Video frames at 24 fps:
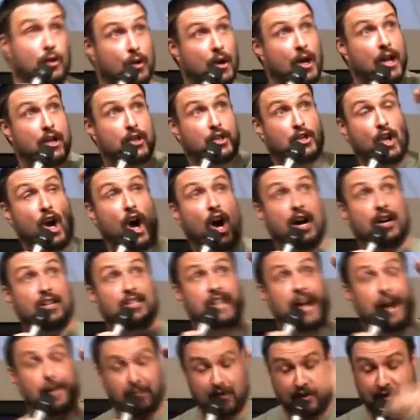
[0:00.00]
through
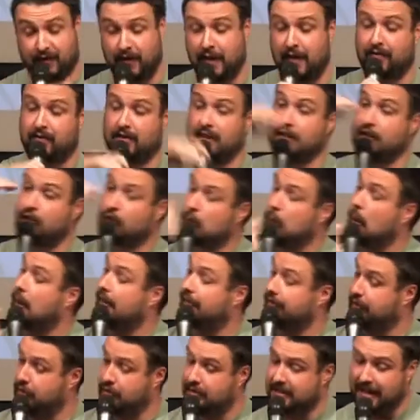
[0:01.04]
John chapter 15,
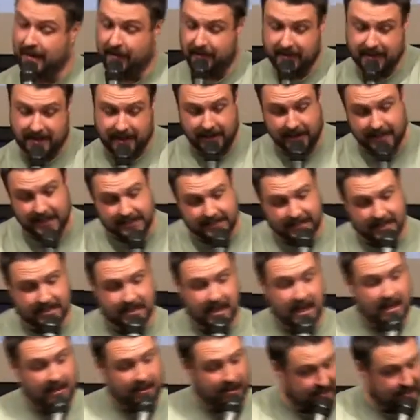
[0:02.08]
12 through 17. He says,